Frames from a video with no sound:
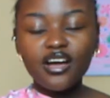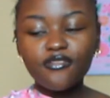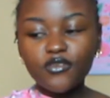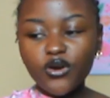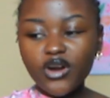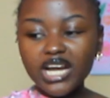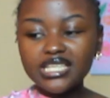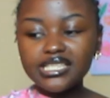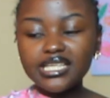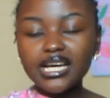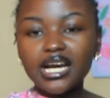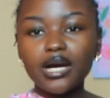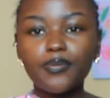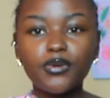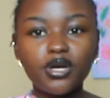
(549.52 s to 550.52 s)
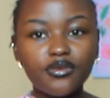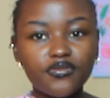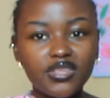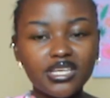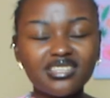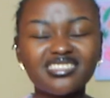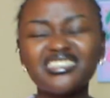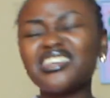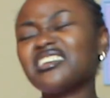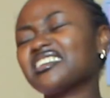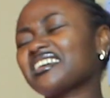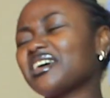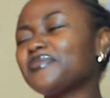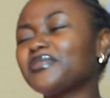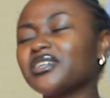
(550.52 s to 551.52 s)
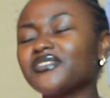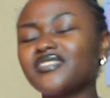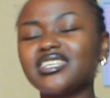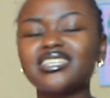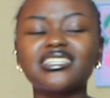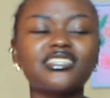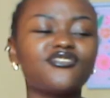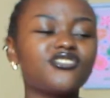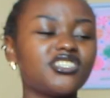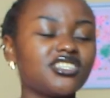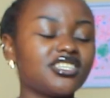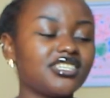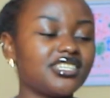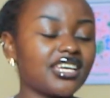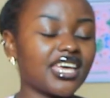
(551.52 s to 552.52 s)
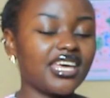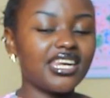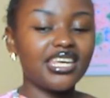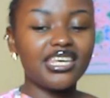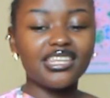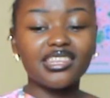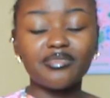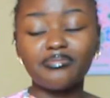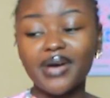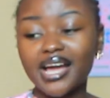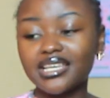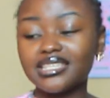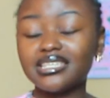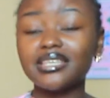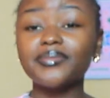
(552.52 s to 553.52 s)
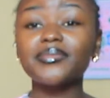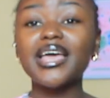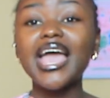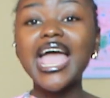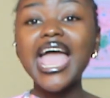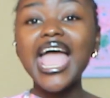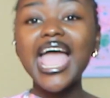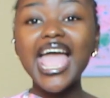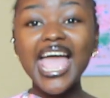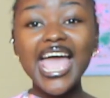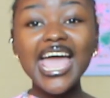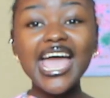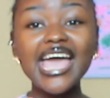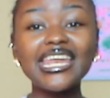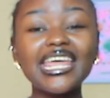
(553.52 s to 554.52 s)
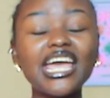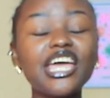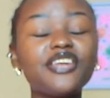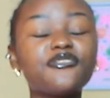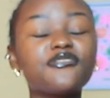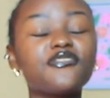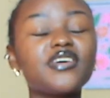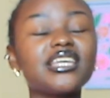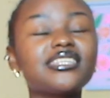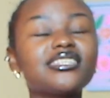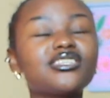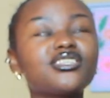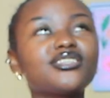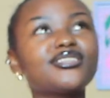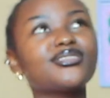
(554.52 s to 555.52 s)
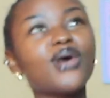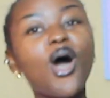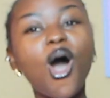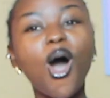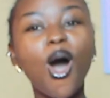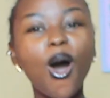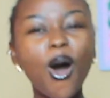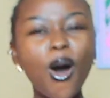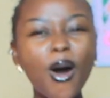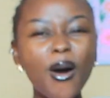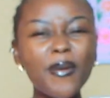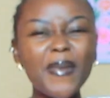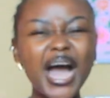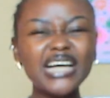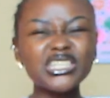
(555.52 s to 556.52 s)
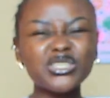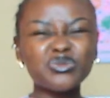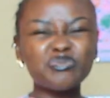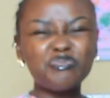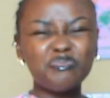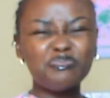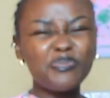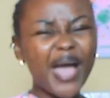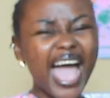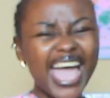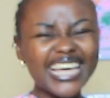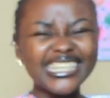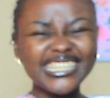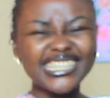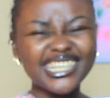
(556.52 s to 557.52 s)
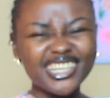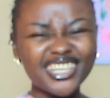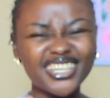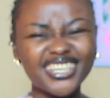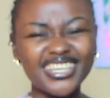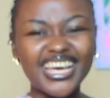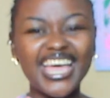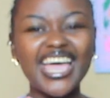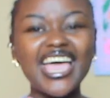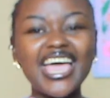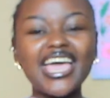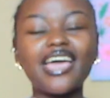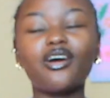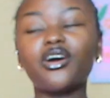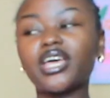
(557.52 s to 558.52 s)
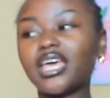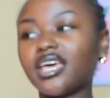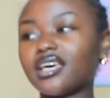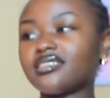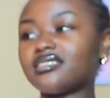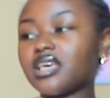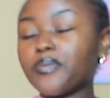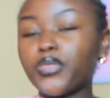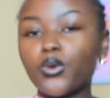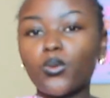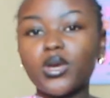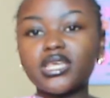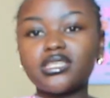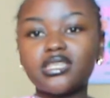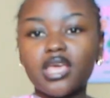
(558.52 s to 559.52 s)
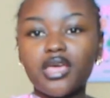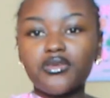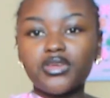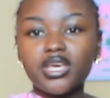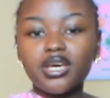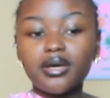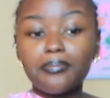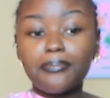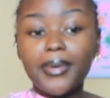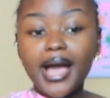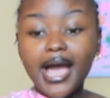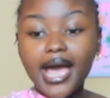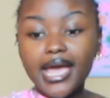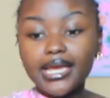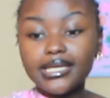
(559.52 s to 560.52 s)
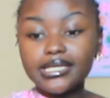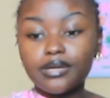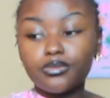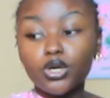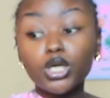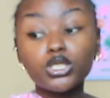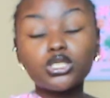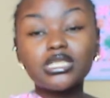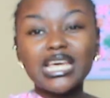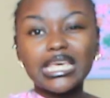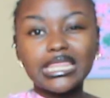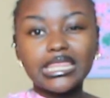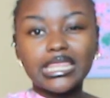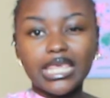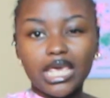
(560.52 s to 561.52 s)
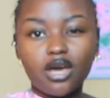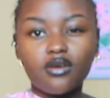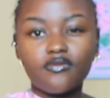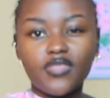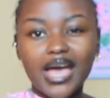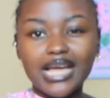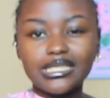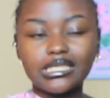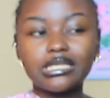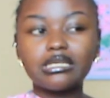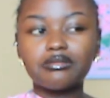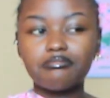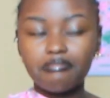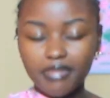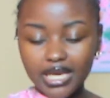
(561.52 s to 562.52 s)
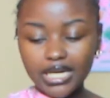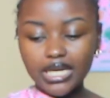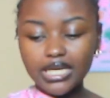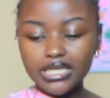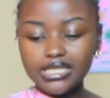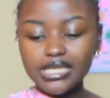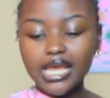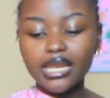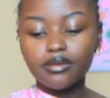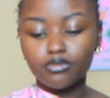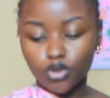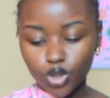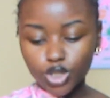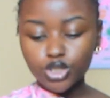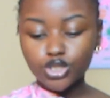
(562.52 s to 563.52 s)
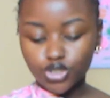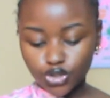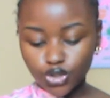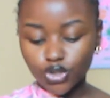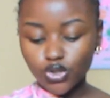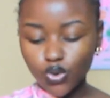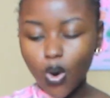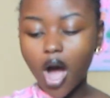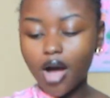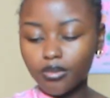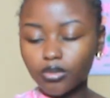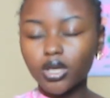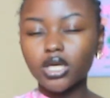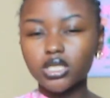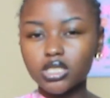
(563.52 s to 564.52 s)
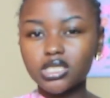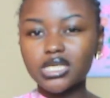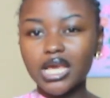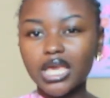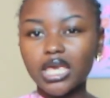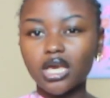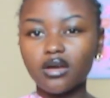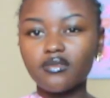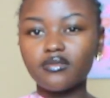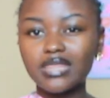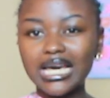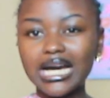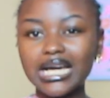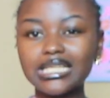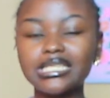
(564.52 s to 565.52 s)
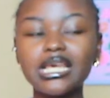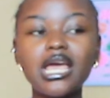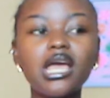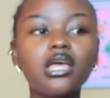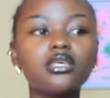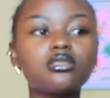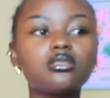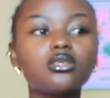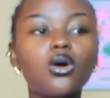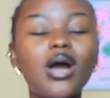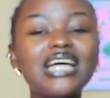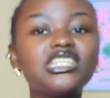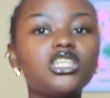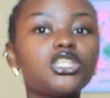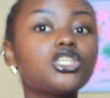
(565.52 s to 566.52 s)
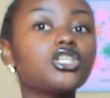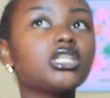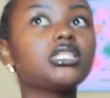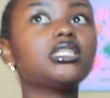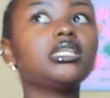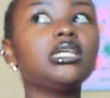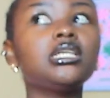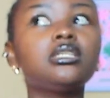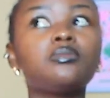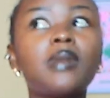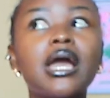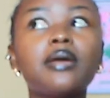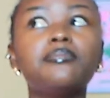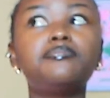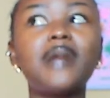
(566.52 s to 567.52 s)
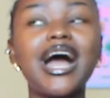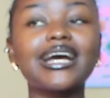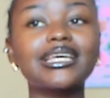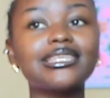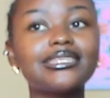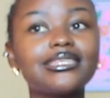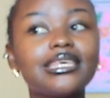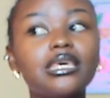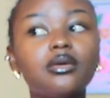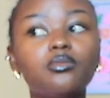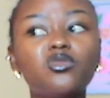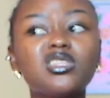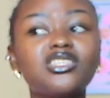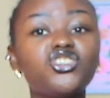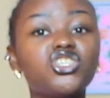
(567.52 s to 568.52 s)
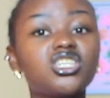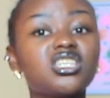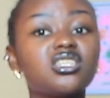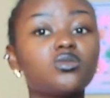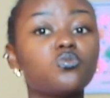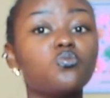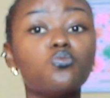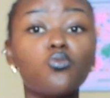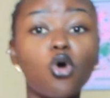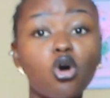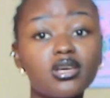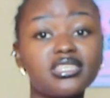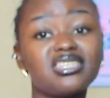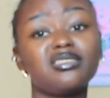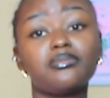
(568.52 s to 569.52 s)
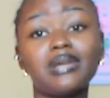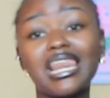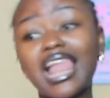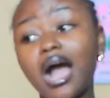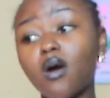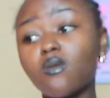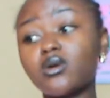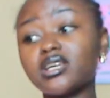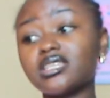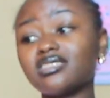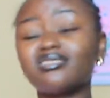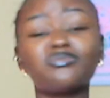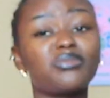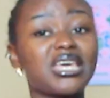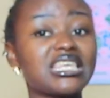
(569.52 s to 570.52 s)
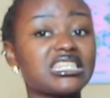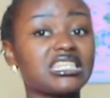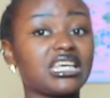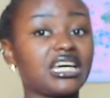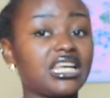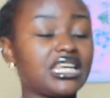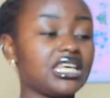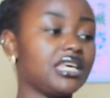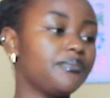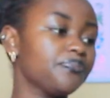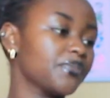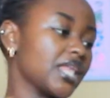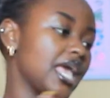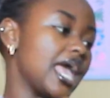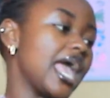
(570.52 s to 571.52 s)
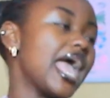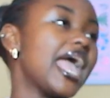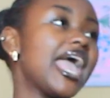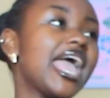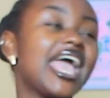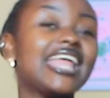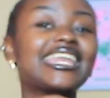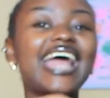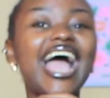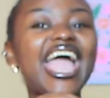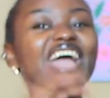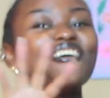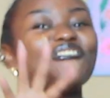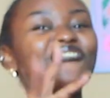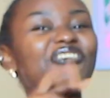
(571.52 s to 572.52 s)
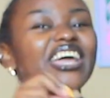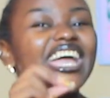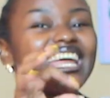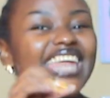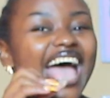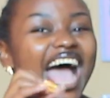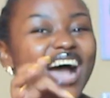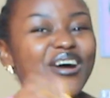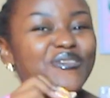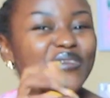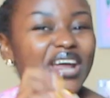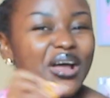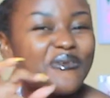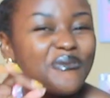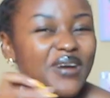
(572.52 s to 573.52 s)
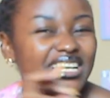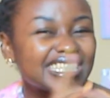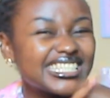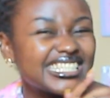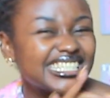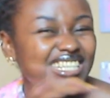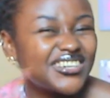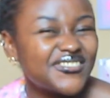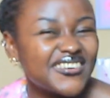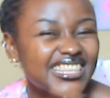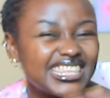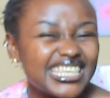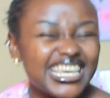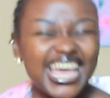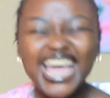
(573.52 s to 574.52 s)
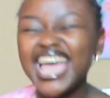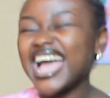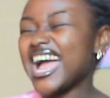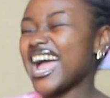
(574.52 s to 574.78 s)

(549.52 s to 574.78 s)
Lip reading: have corrected a couple of things, not a couple of things, I've just taken in the back seam, and it fits so much better. Okay, except the waist area, but I'm going to take care of that in a minute, and I'm going to show you how I'm going to take care of that. So I just redid my back seam with just more seam allowance basically, and I have figured out what I want to do with it.